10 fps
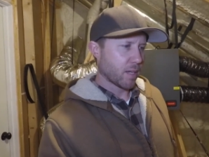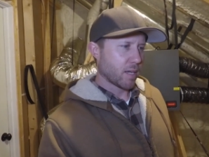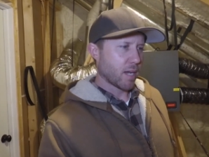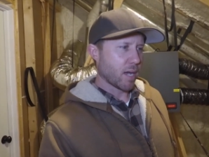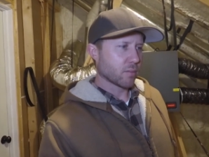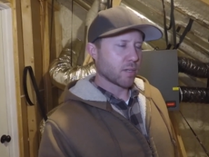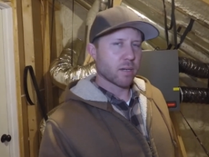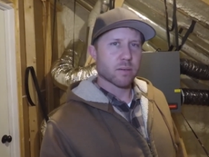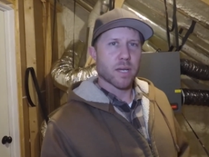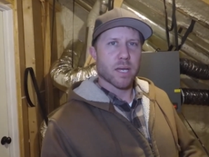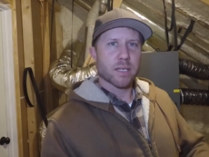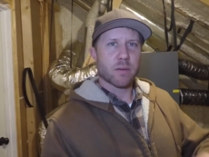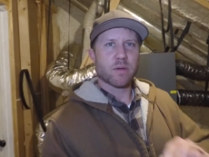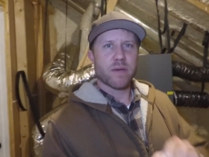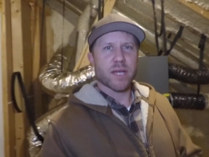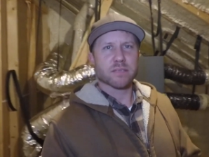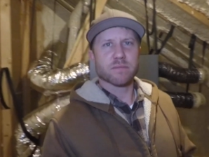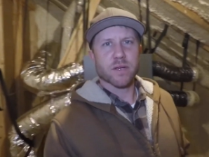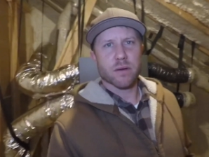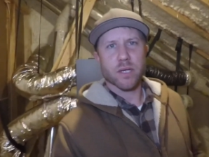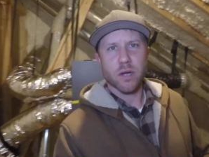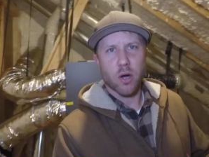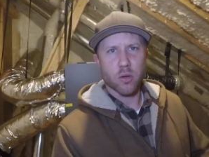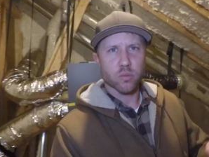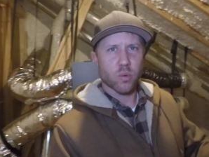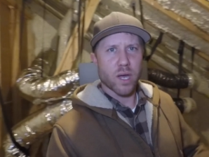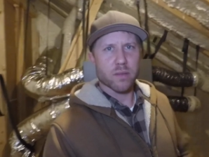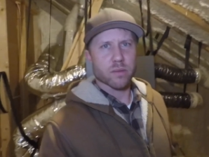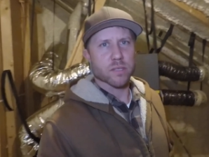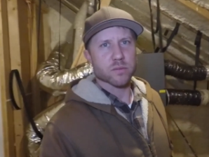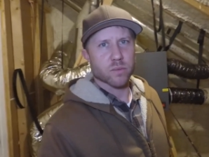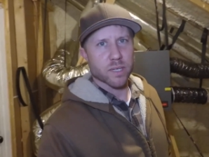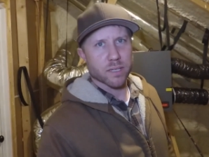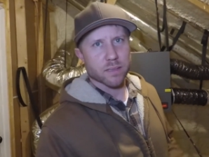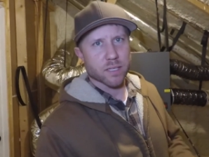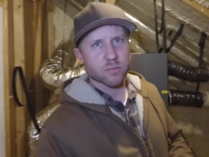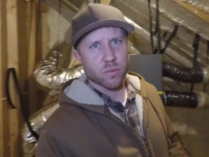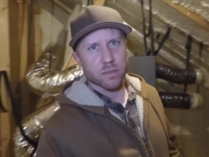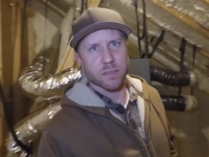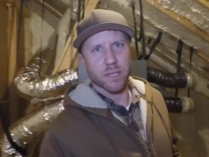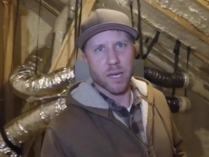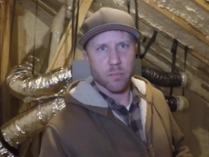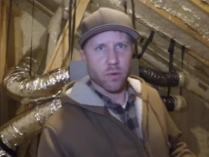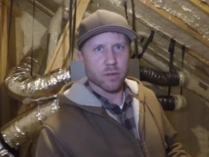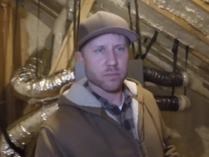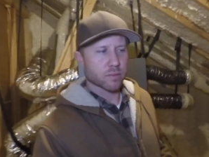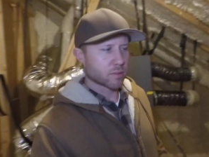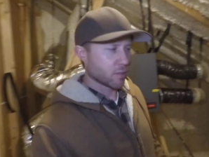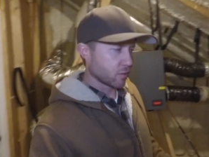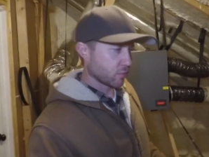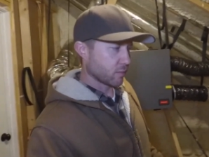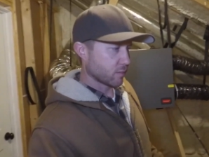I don't know. Now, we've had some very cold weather this week, and that's one thing I'm wondering too.